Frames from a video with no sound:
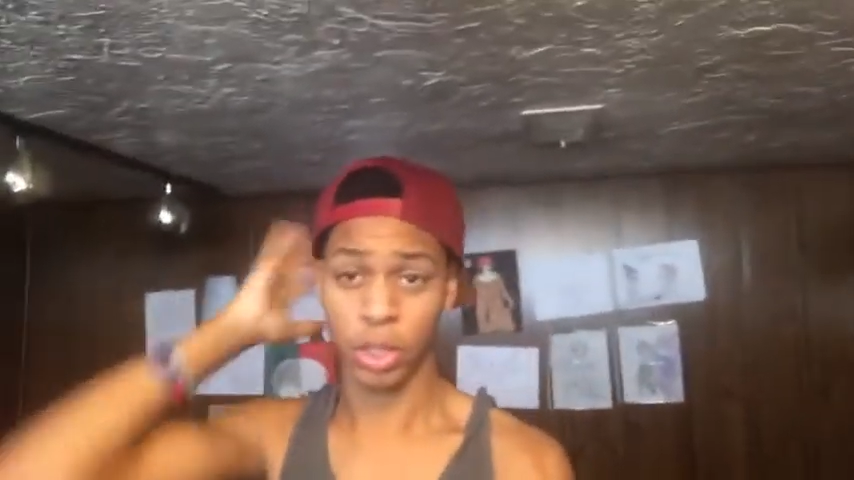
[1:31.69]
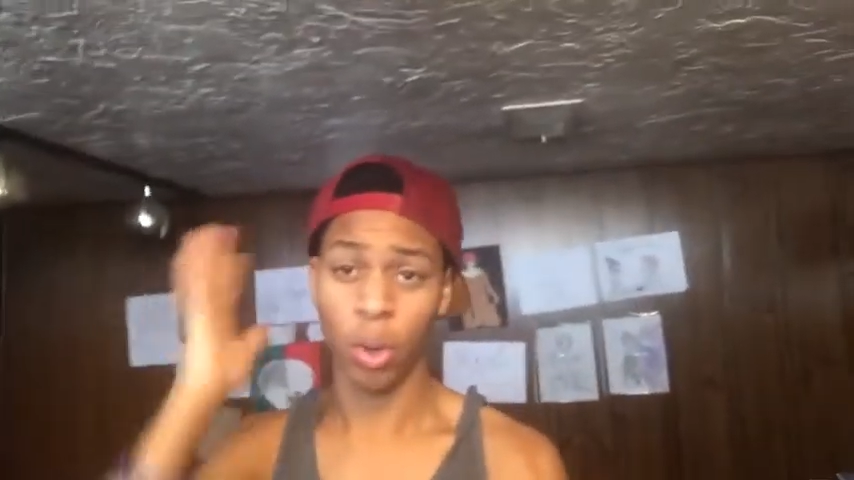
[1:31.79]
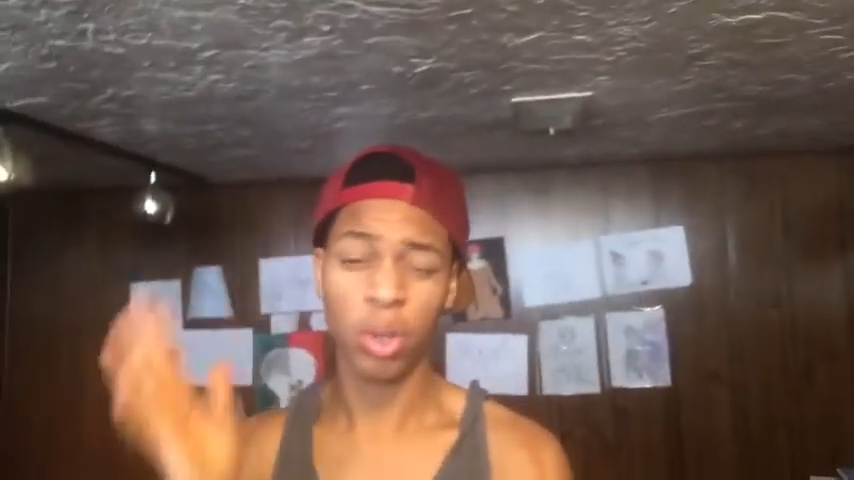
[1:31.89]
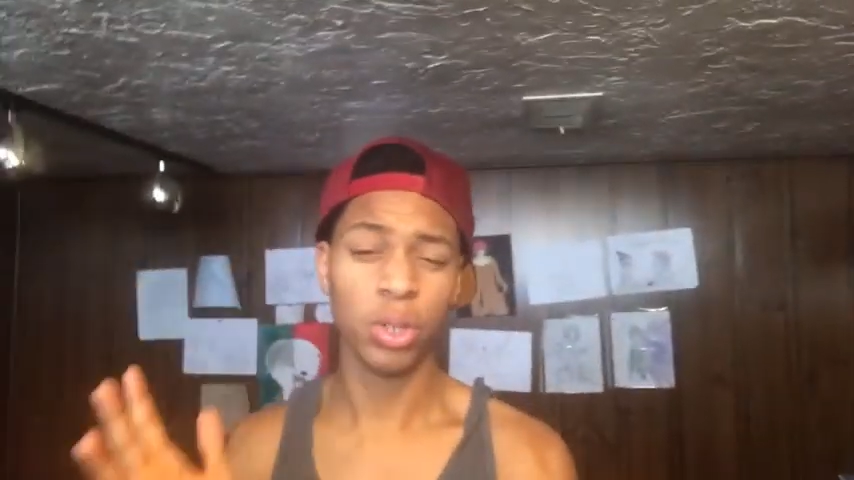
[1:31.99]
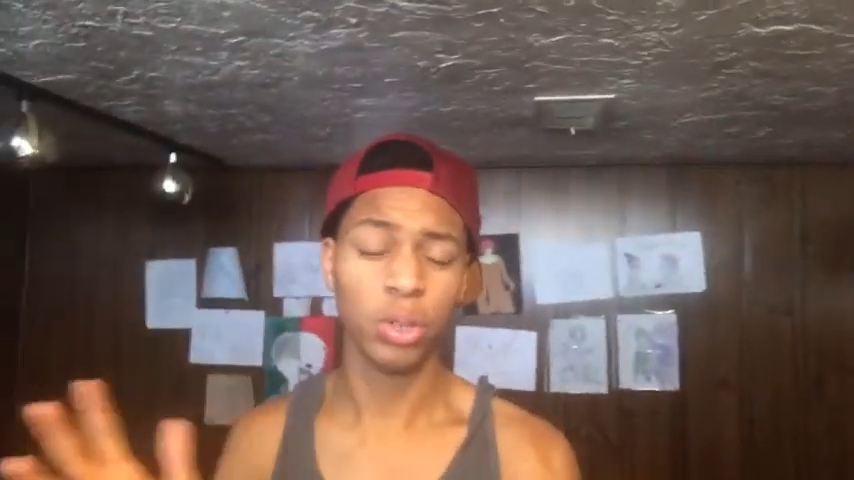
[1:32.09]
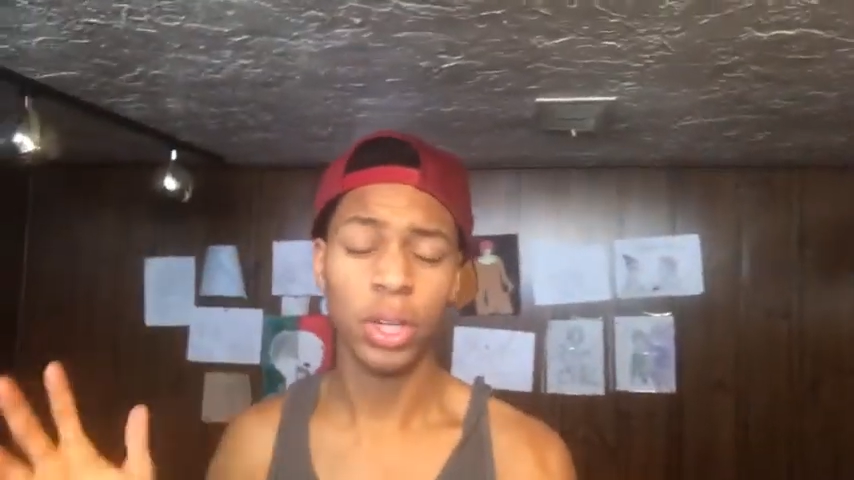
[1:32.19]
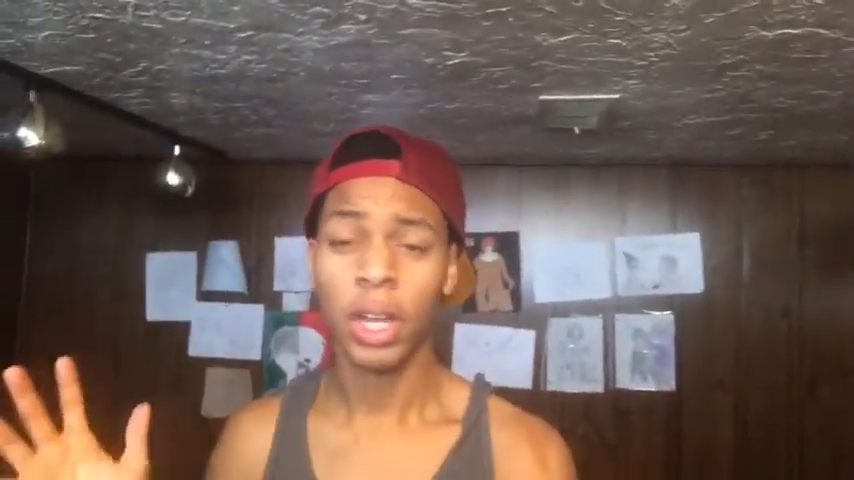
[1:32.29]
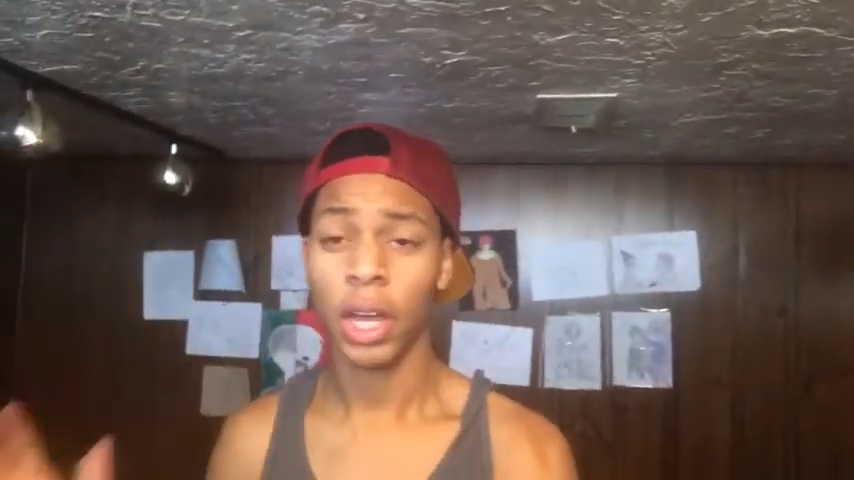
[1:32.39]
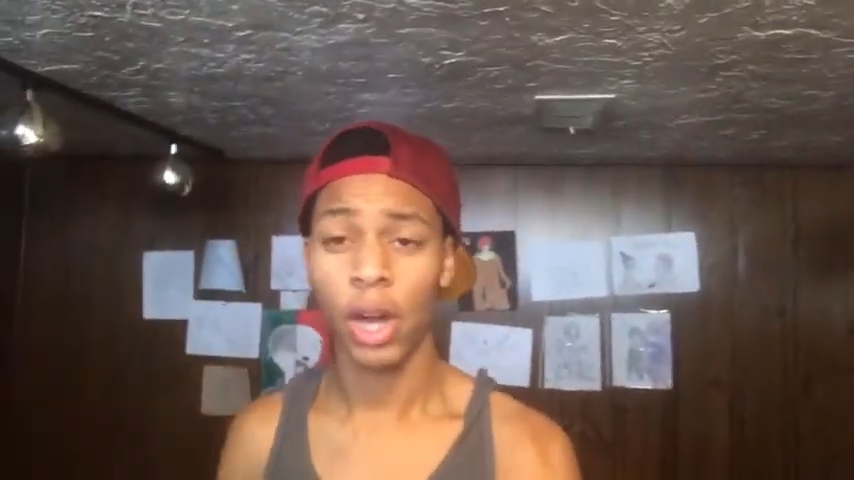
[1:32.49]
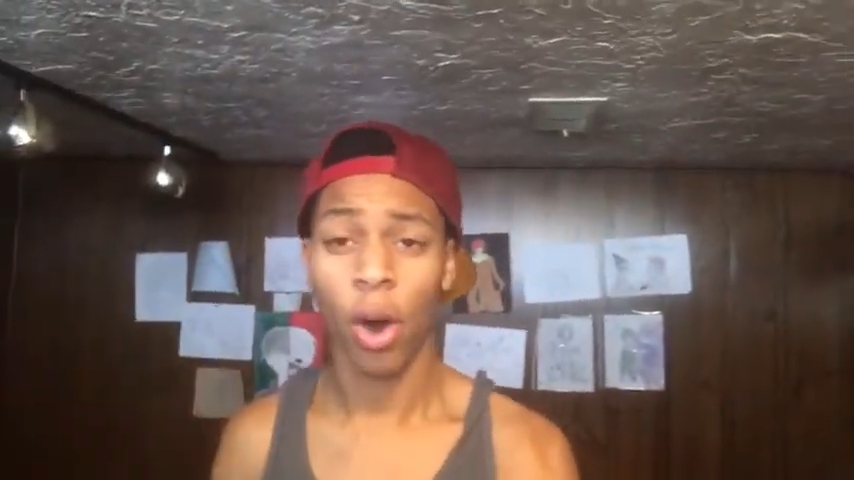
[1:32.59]
Goku
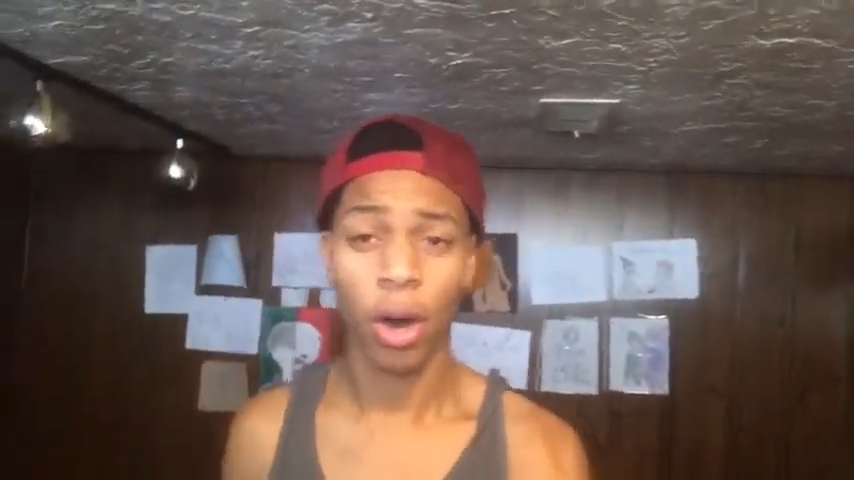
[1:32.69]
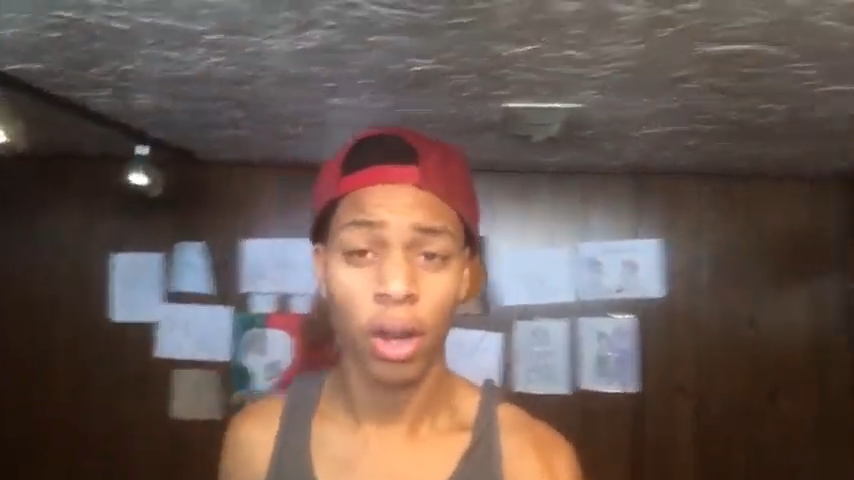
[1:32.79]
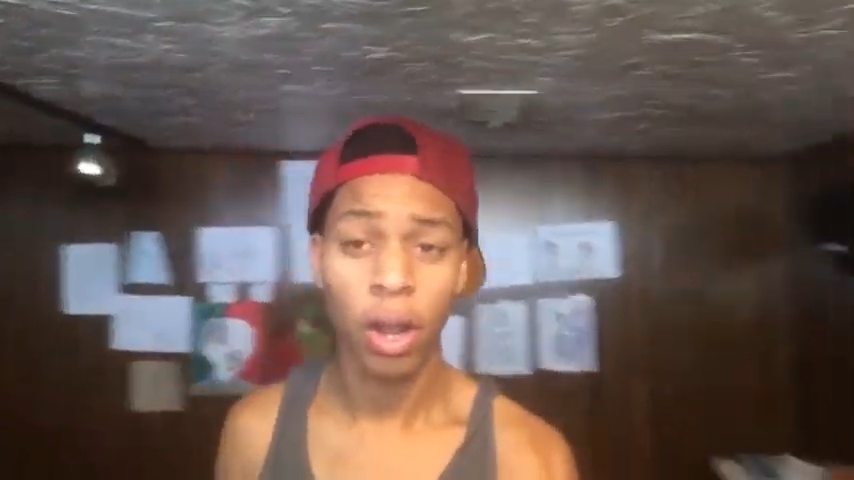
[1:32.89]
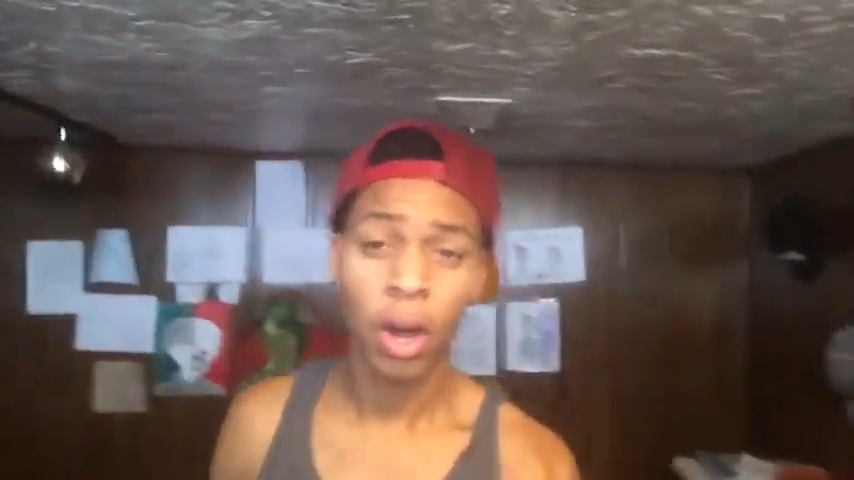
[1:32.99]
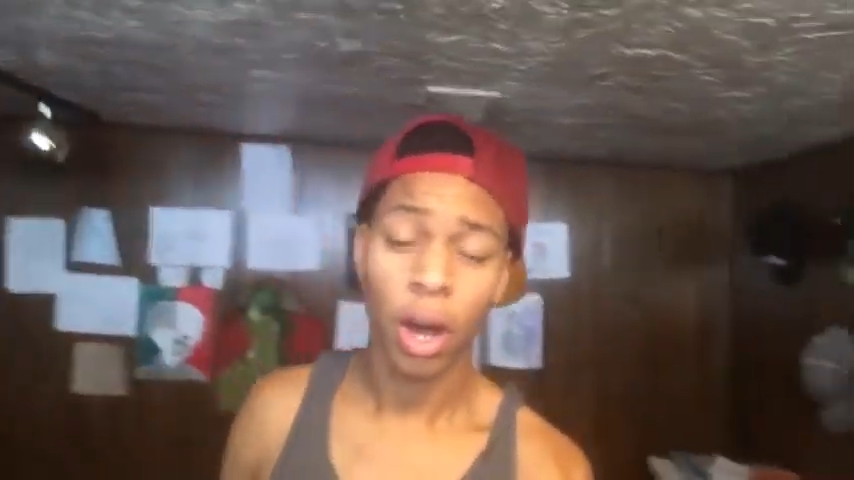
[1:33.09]
and Gohan